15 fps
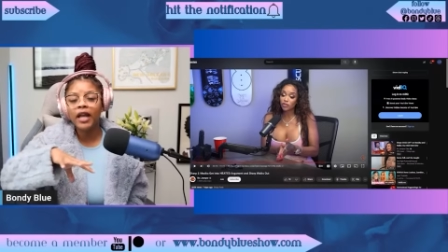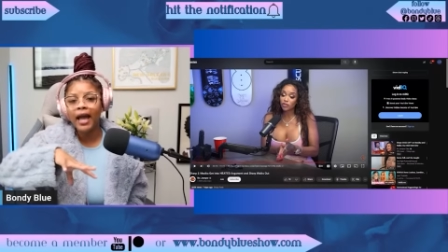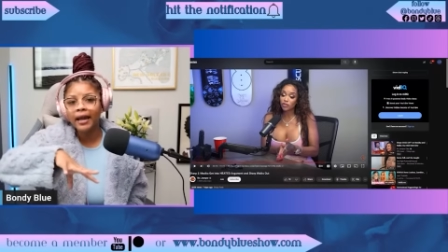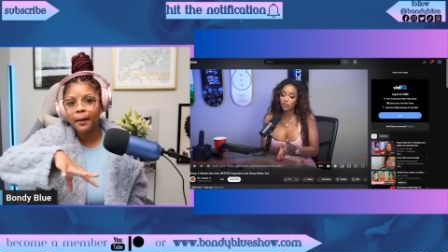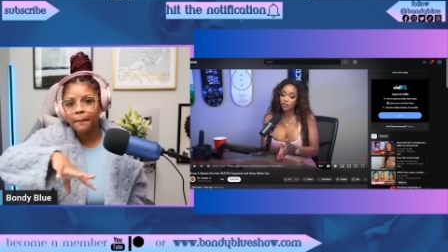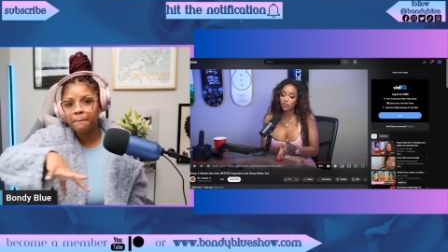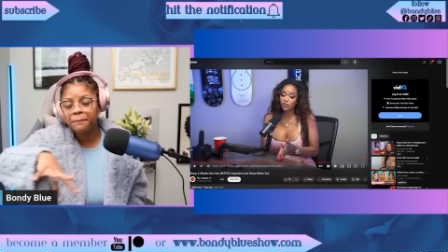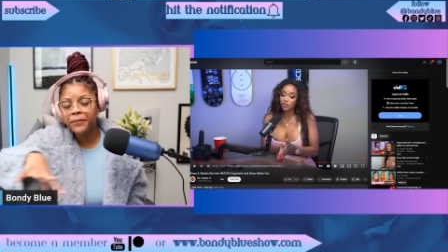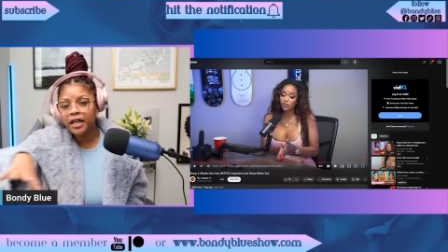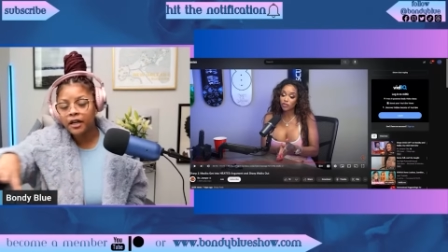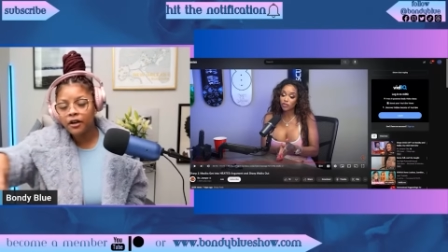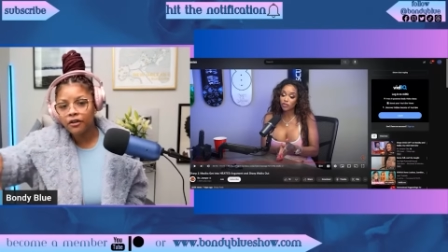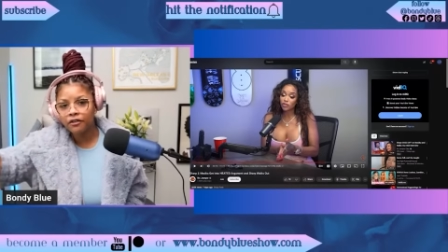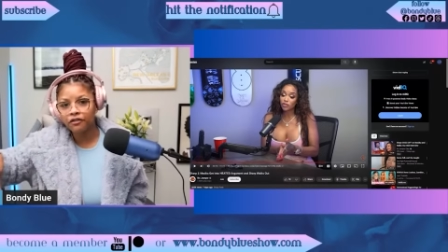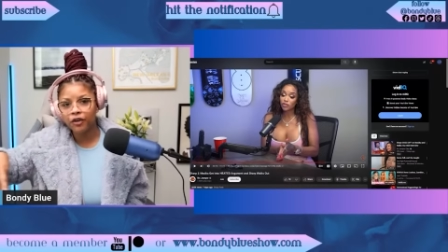
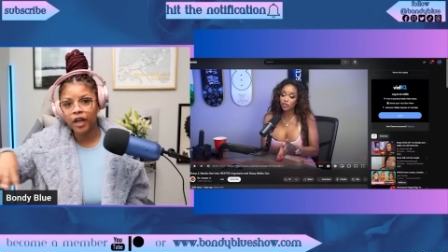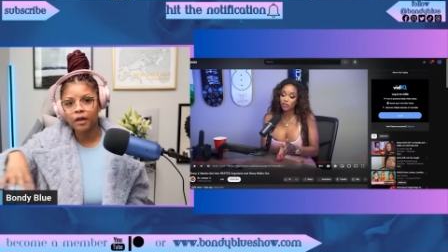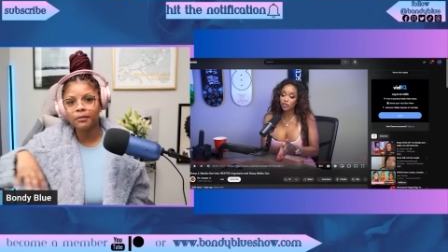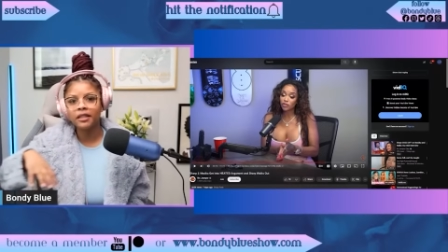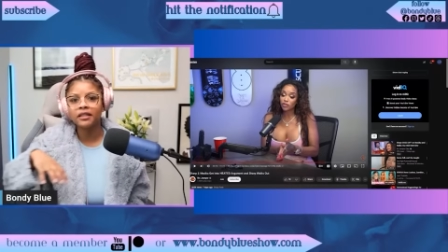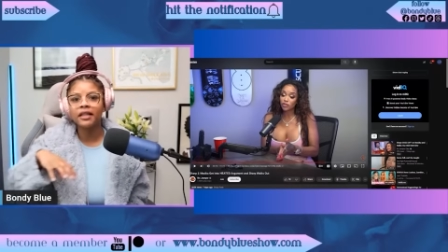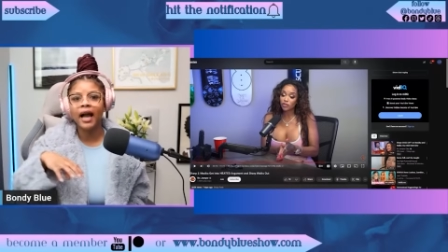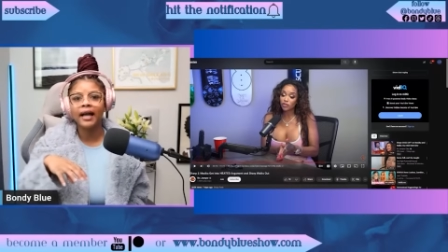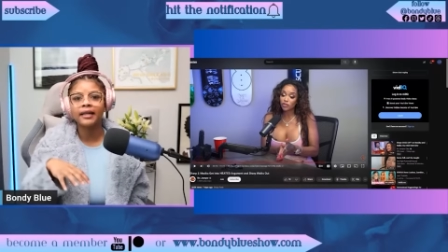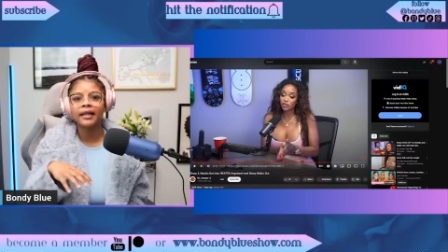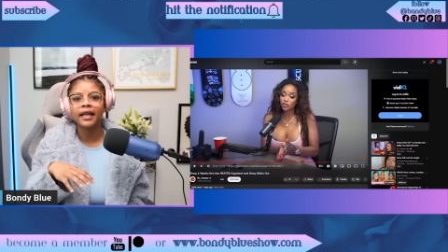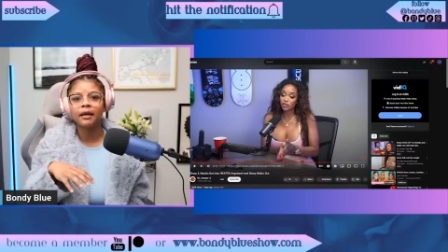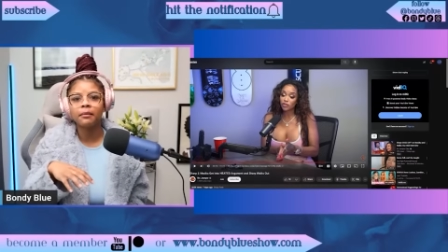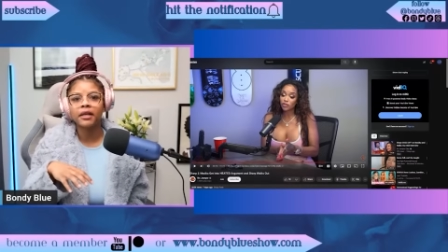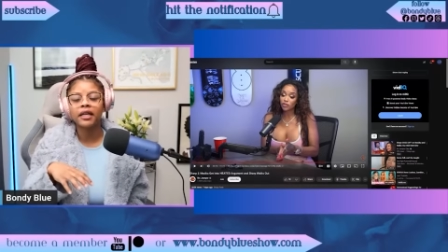bigger family
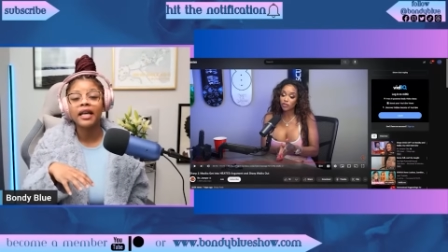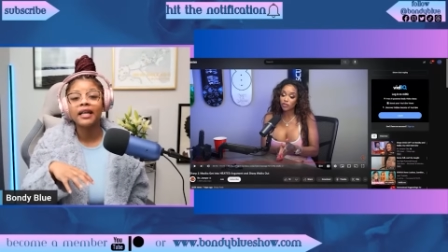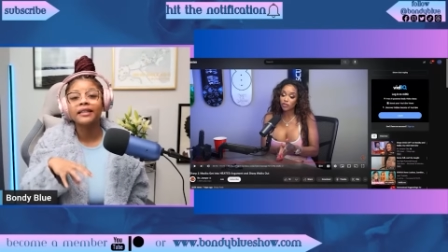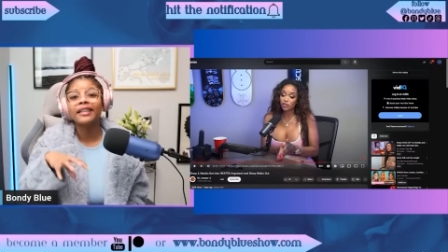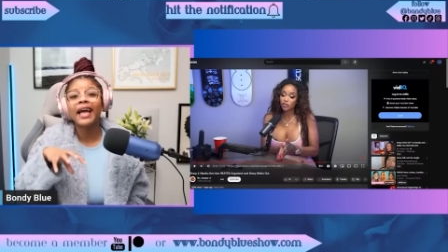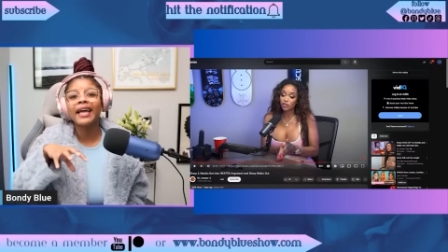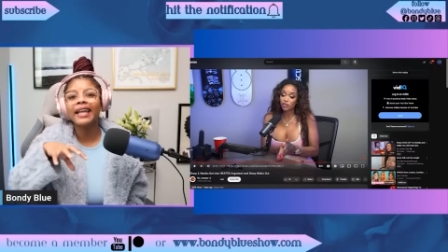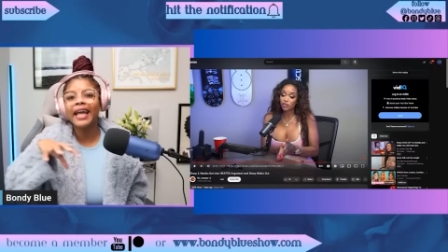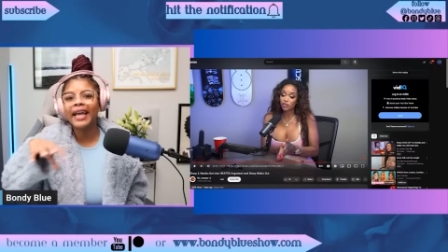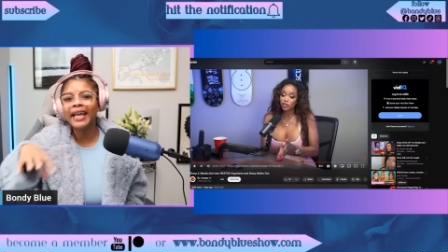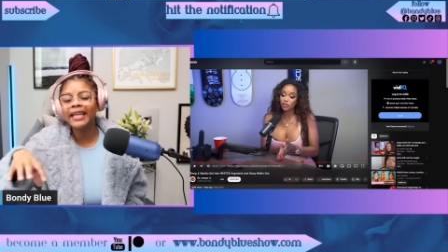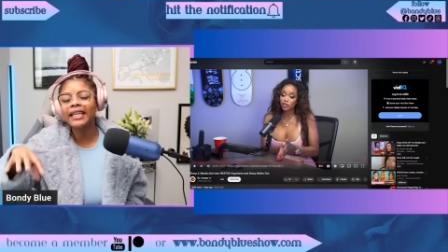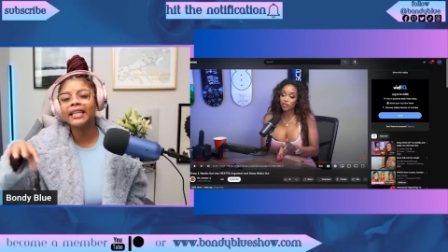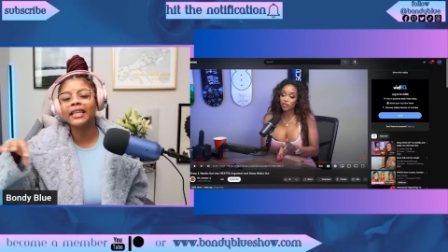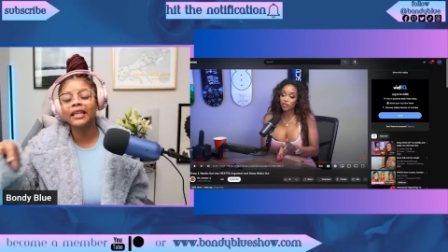dynamic that
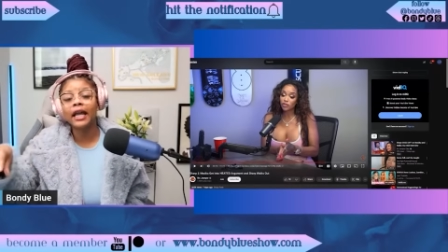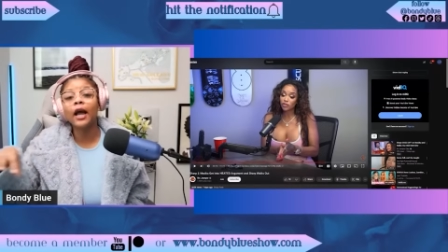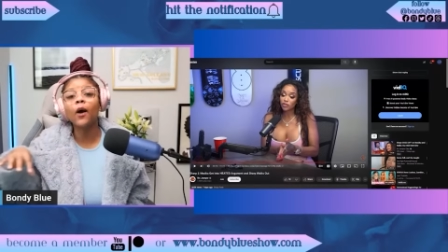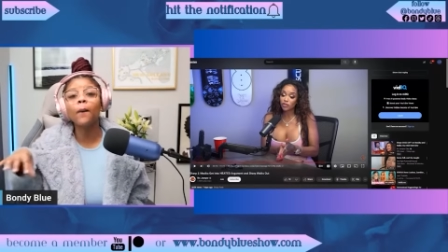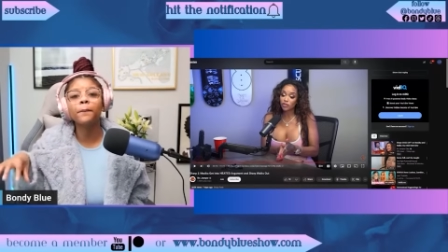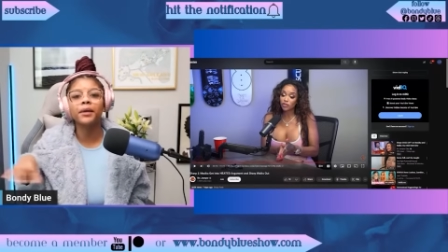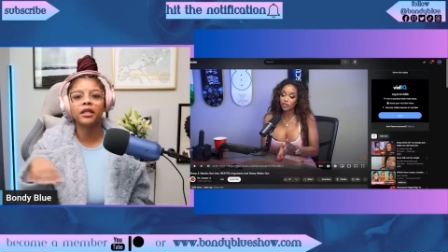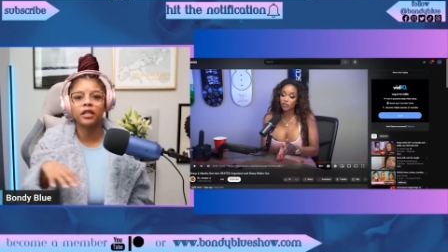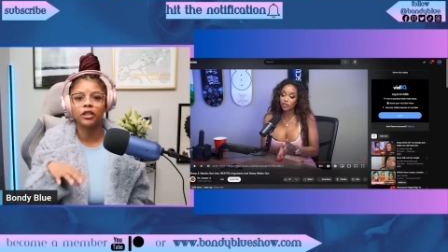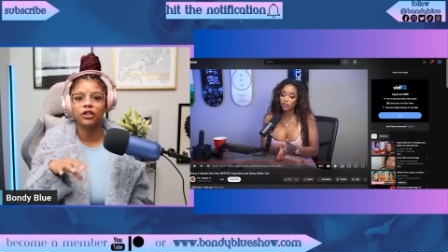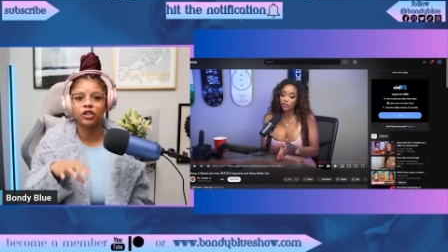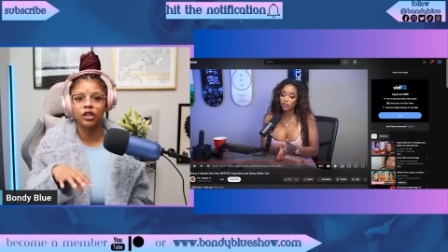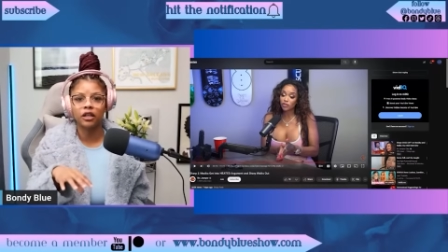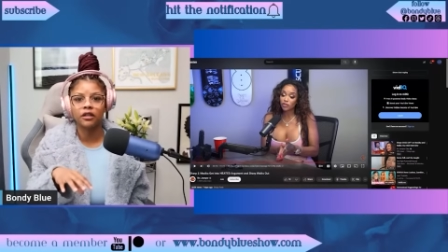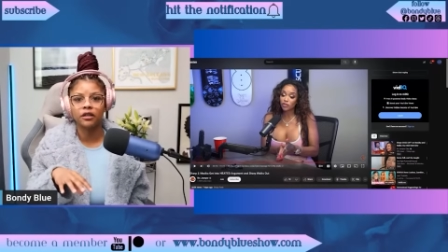aided in helping each
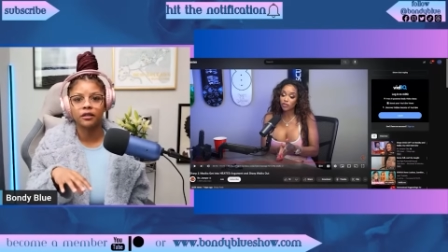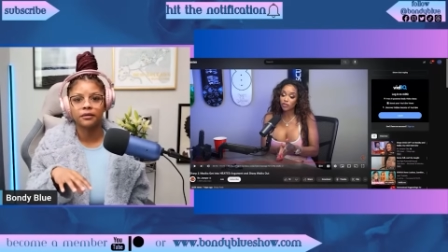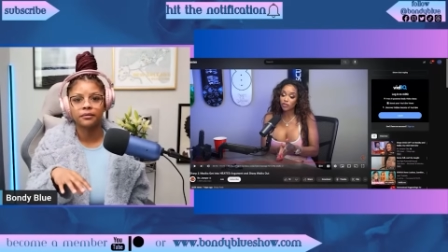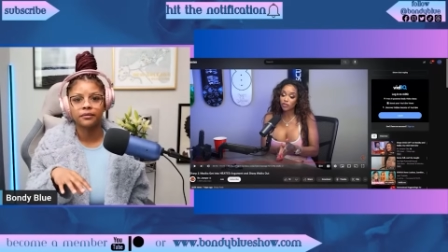other.